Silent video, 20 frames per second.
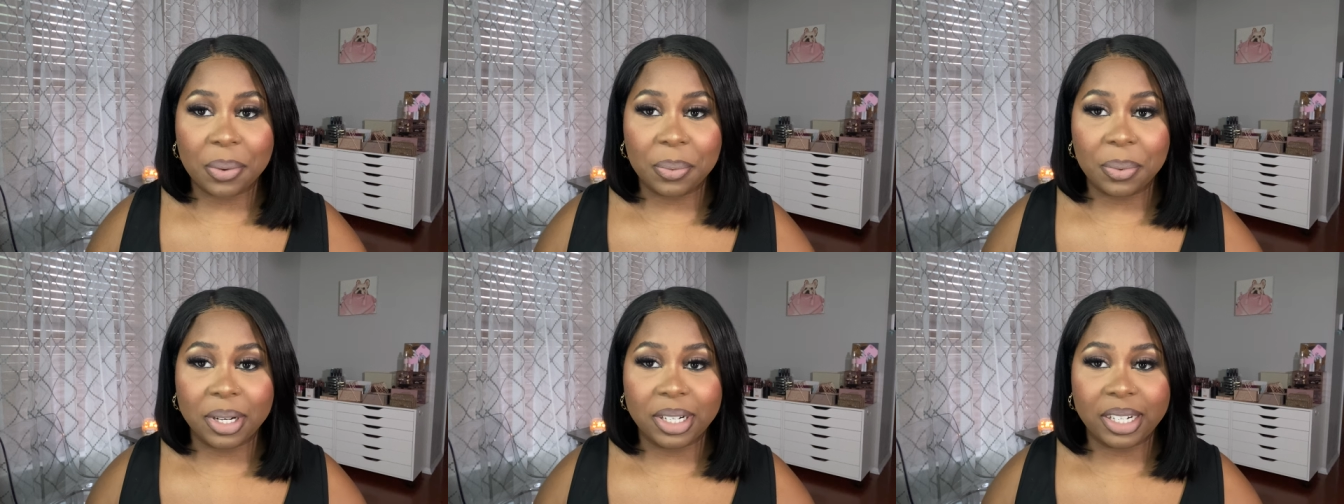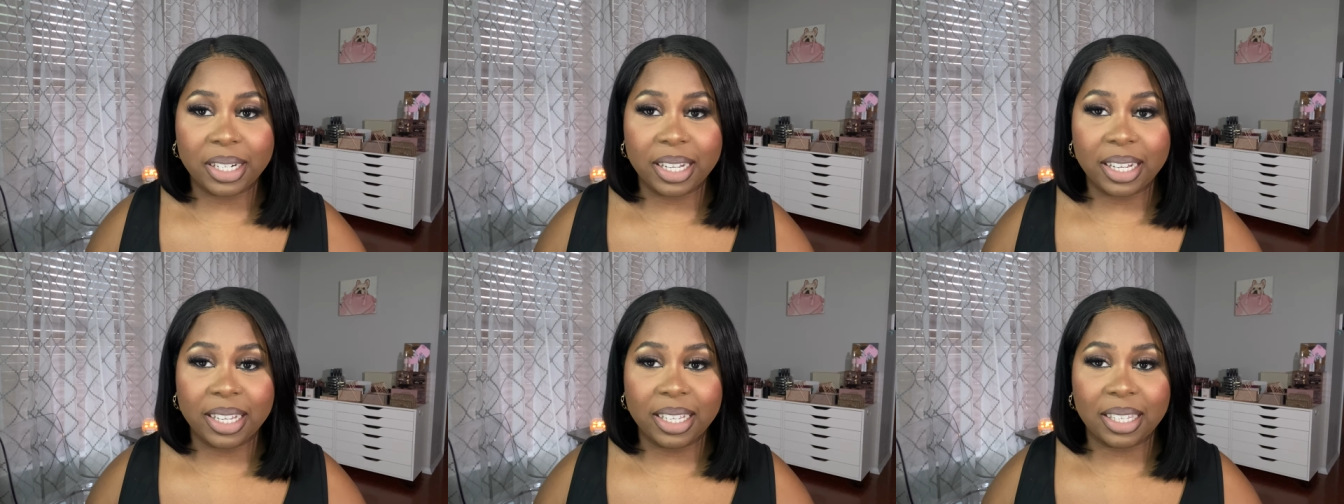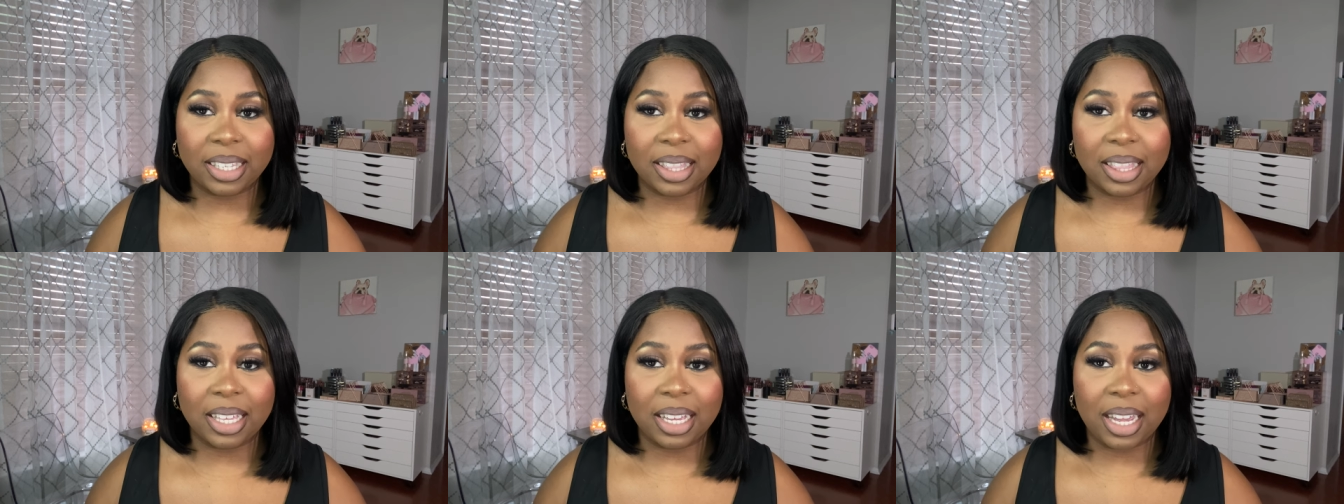which
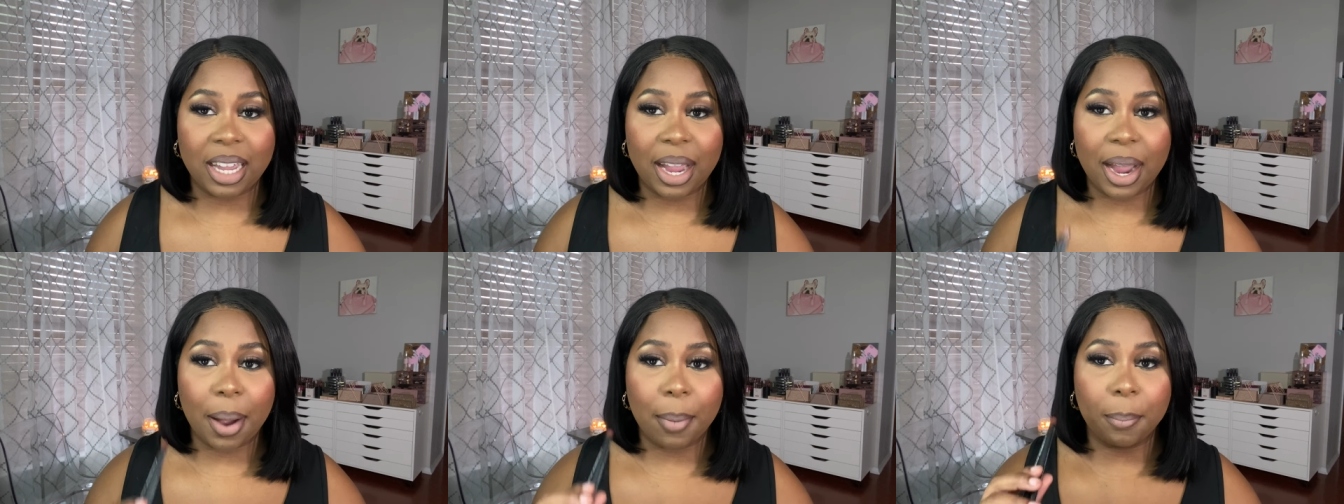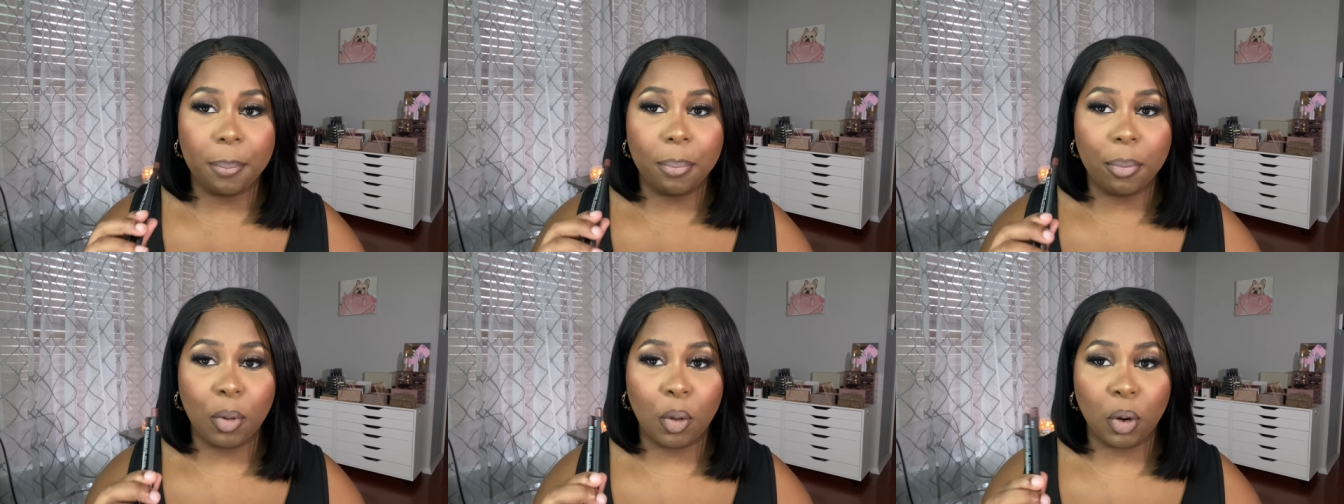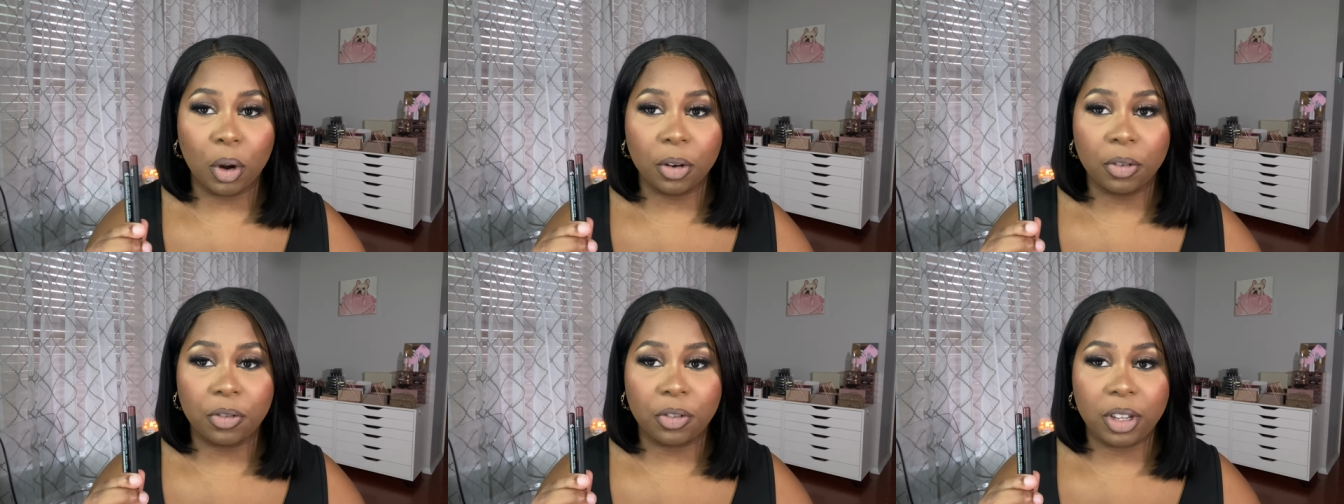is the
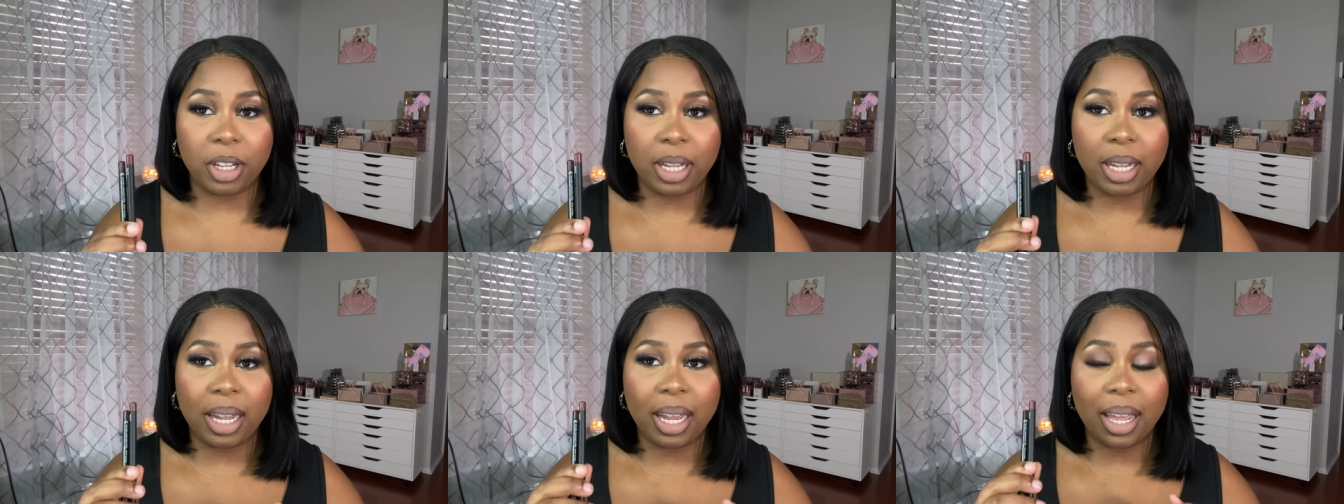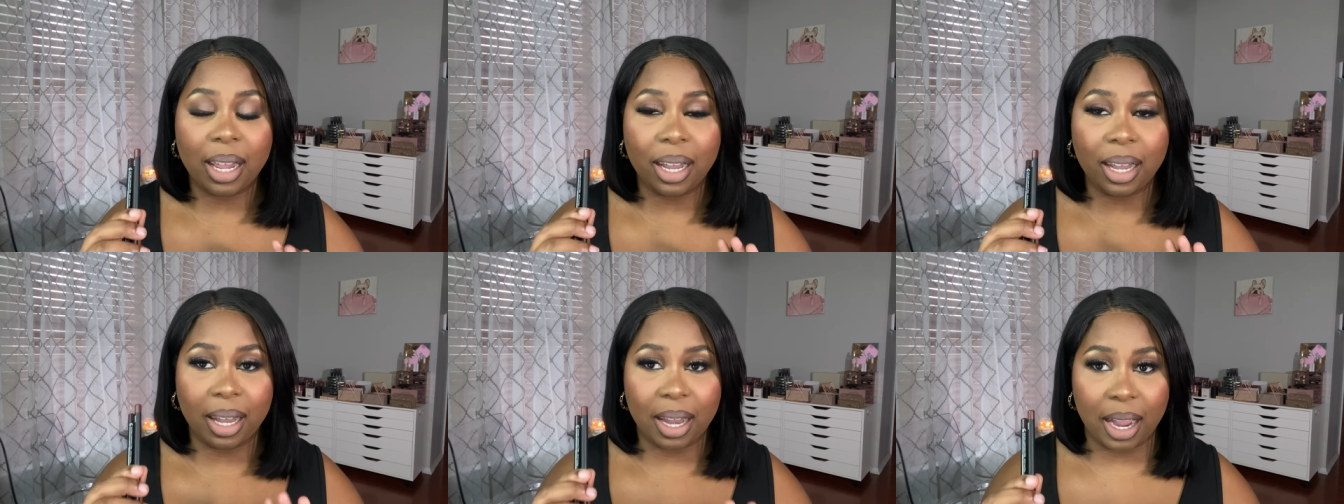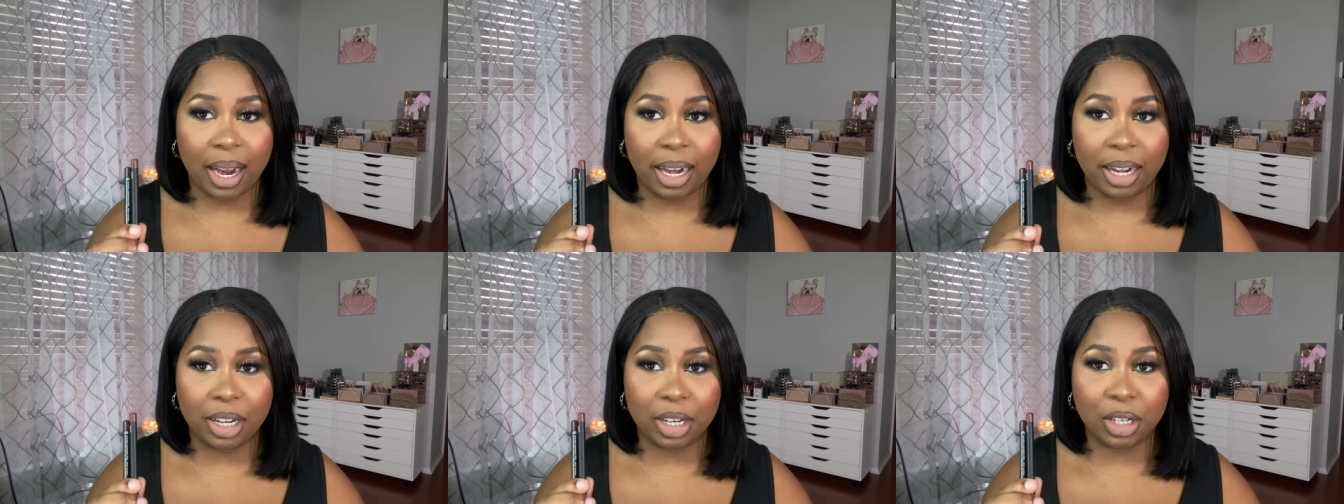Morphe
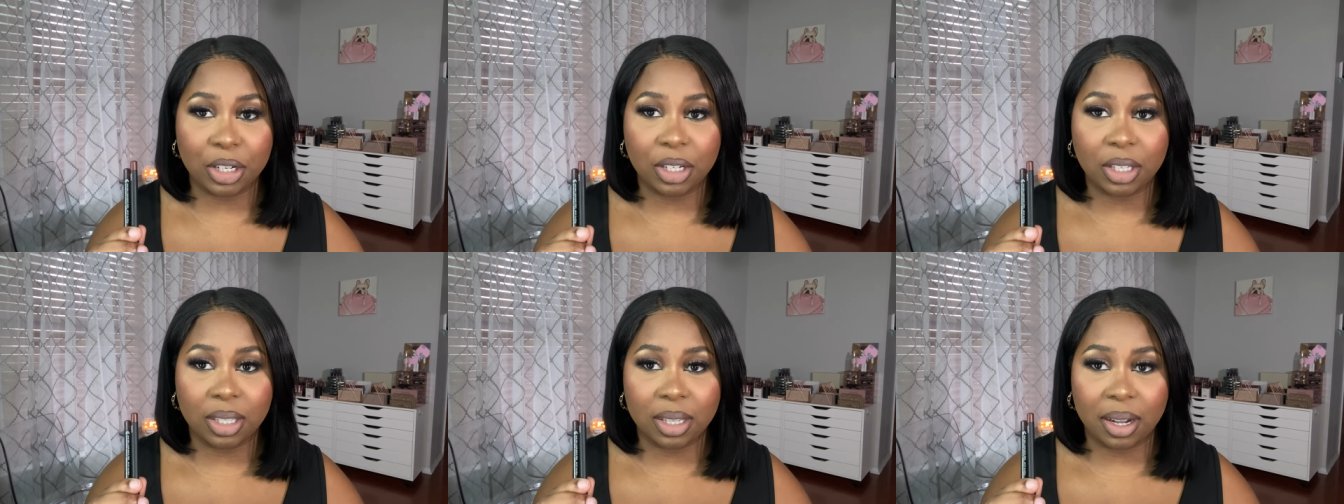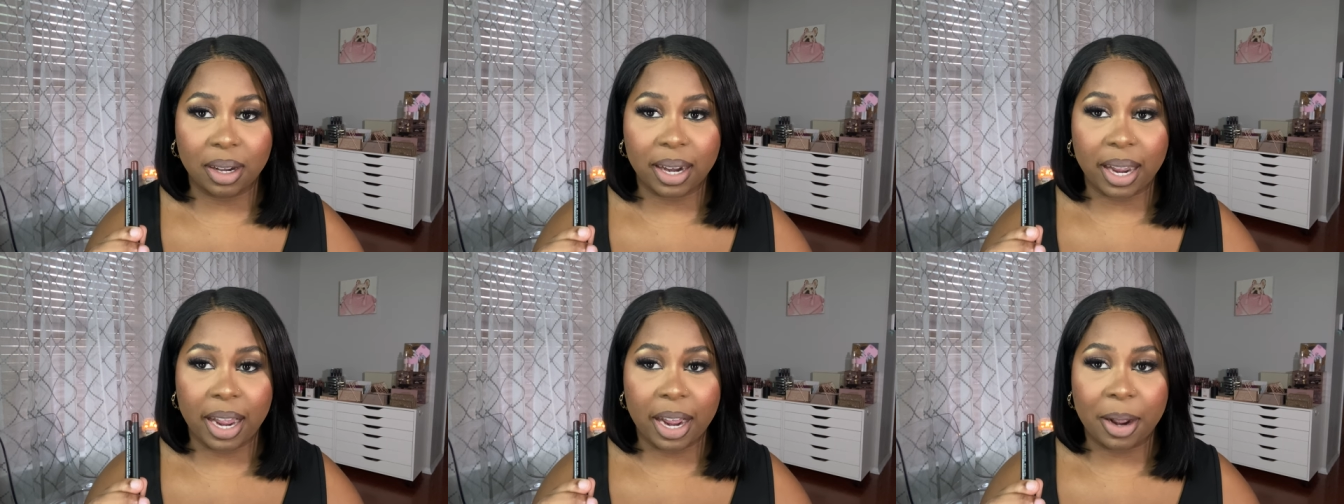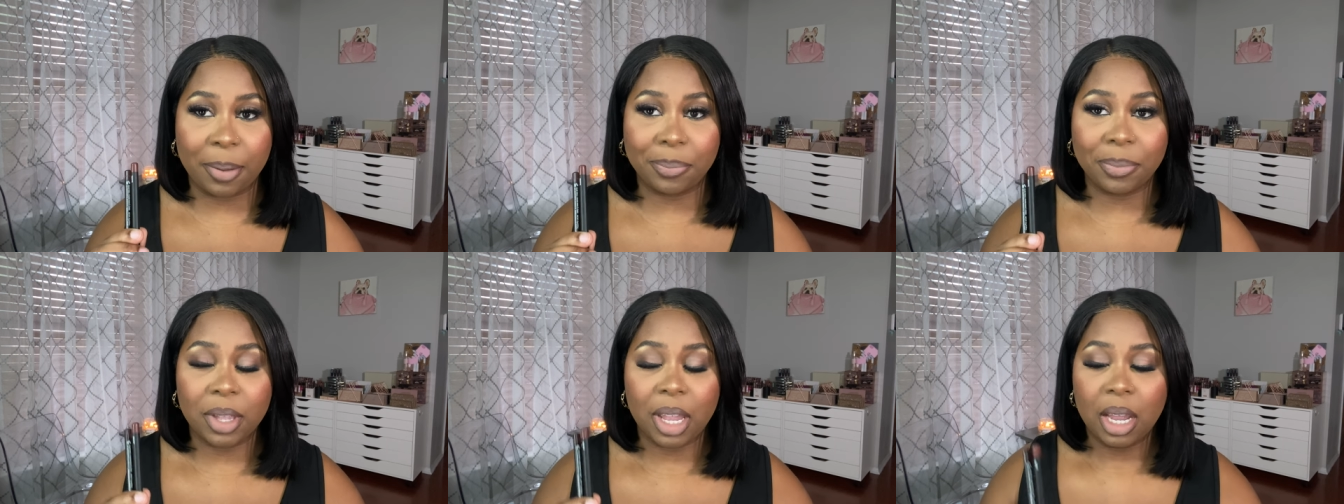liners,
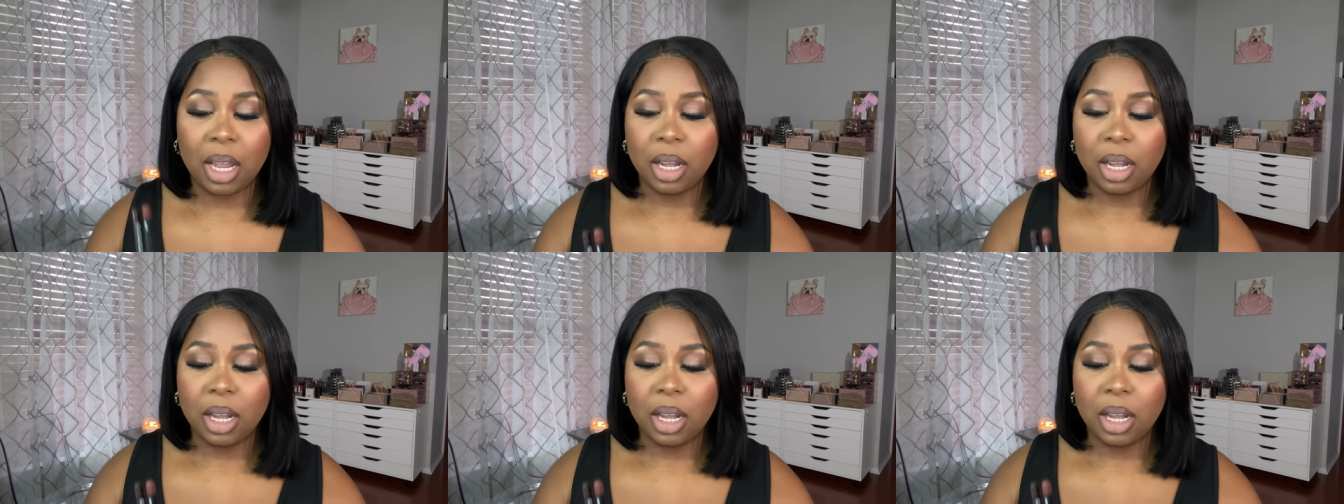okay?